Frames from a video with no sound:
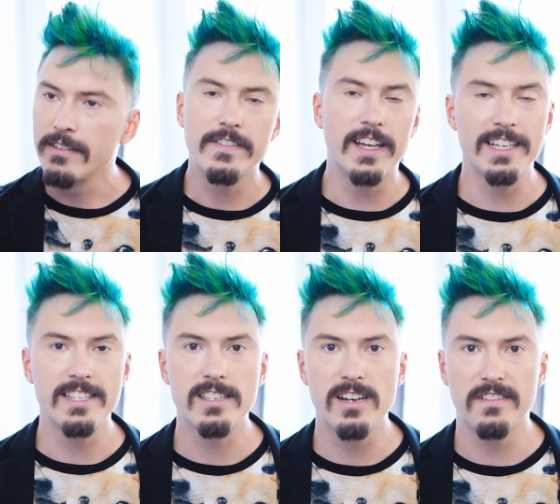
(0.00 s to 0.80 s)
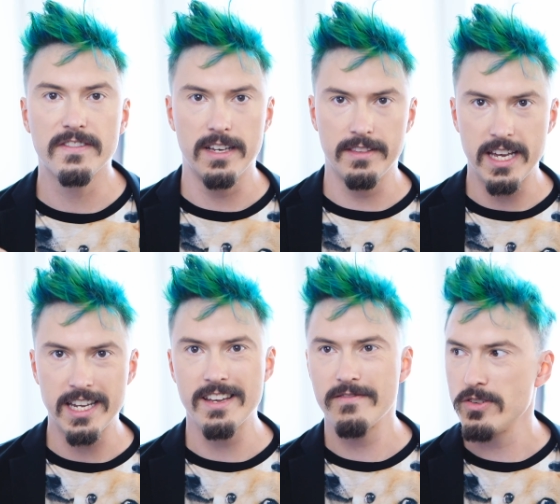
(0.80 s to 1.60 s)
filling stuff and they
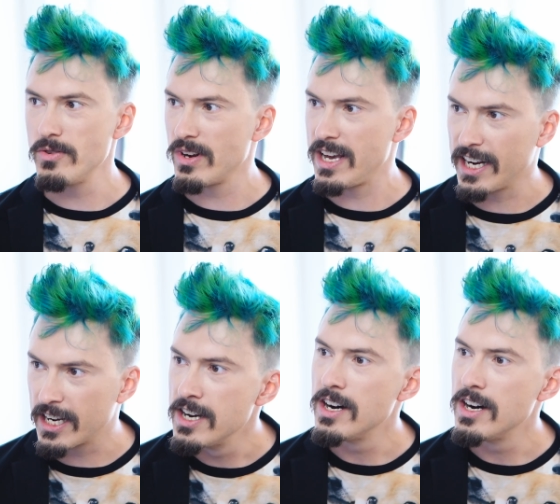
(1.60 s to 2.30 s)
give you like,